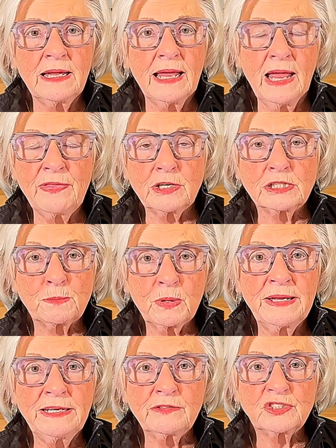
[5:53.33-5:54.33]
and there's
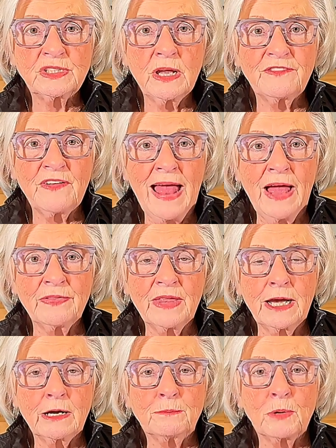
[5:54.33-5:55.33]
plenty of stuff out there.